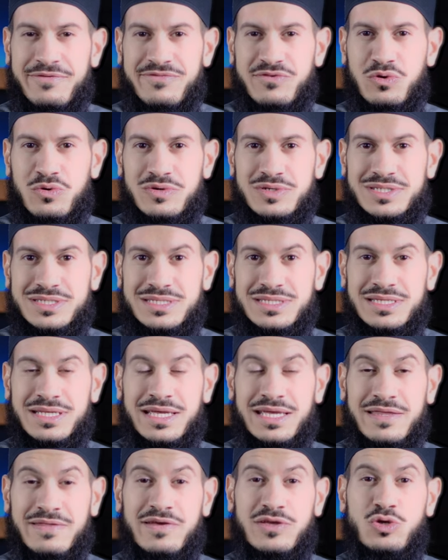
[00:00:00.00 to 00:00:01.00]
of course,
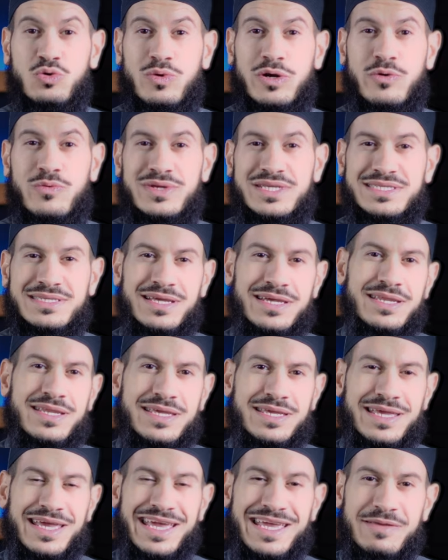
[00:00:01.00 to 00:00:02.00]
that you are
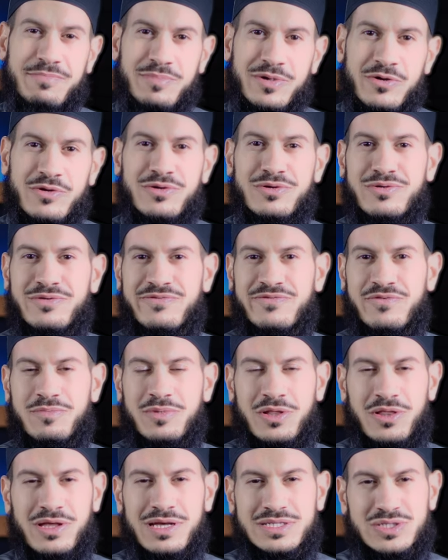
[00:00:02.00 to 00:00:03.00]
reciting a miracle
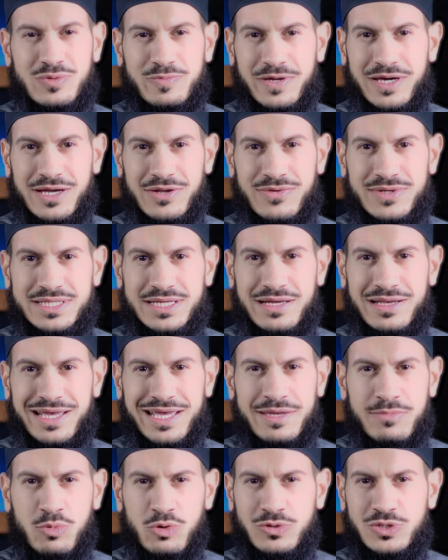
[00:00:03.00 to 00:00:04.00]
from Allah subhanahu wa ta'ala,
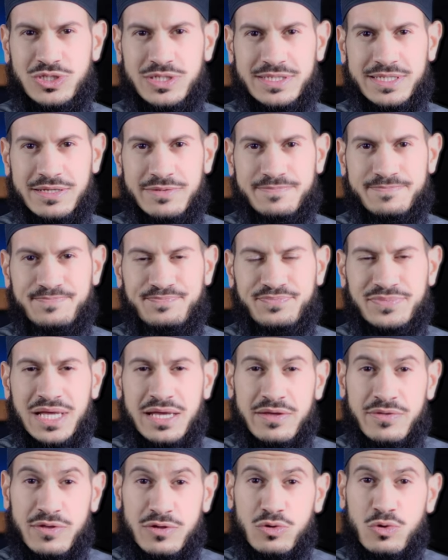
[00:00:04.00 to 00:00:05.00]
a mu'jiza.
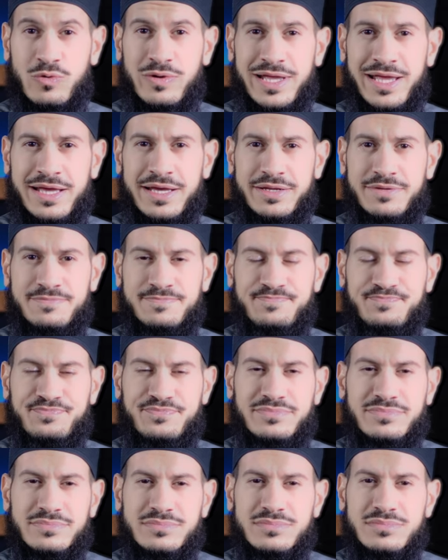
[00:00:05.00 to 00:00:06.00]
The Quran
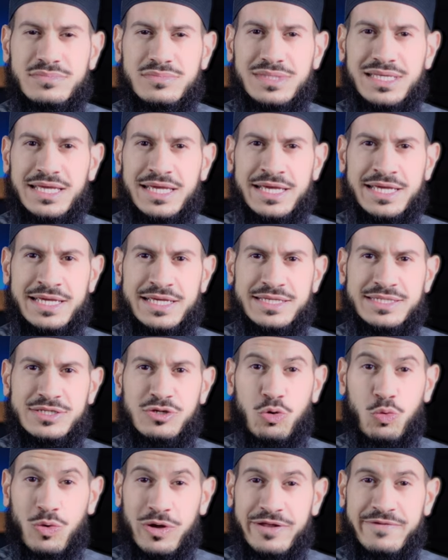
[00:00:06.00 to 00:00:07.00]

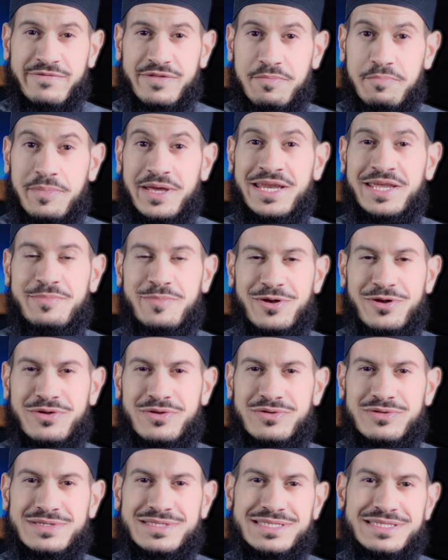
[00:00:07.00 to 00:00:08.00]
is one of the many
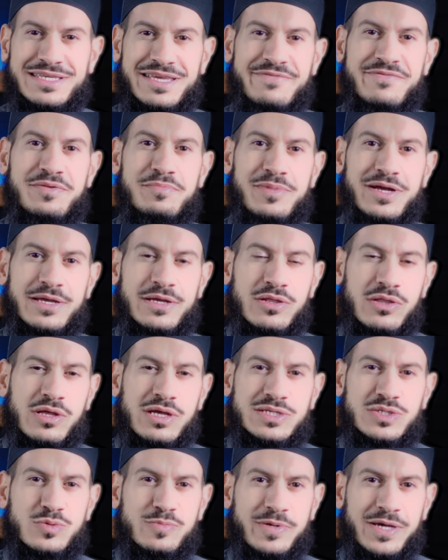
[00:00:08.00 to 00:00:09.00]
miracles given by
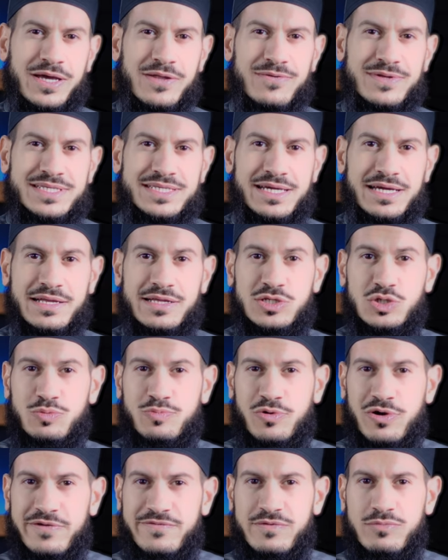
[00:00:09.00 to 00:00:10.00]
Allah subhanahu wa ta'ala to
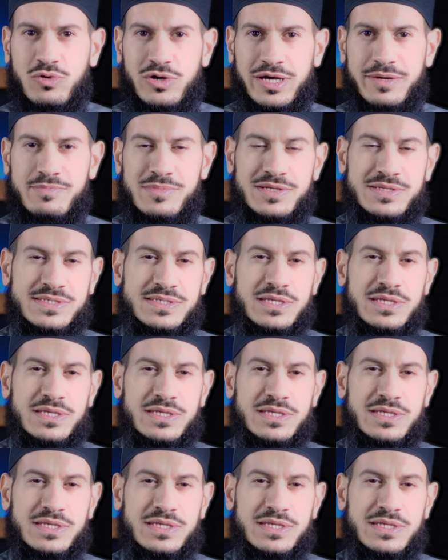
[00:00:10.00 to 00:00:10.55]
Prophet Muhammad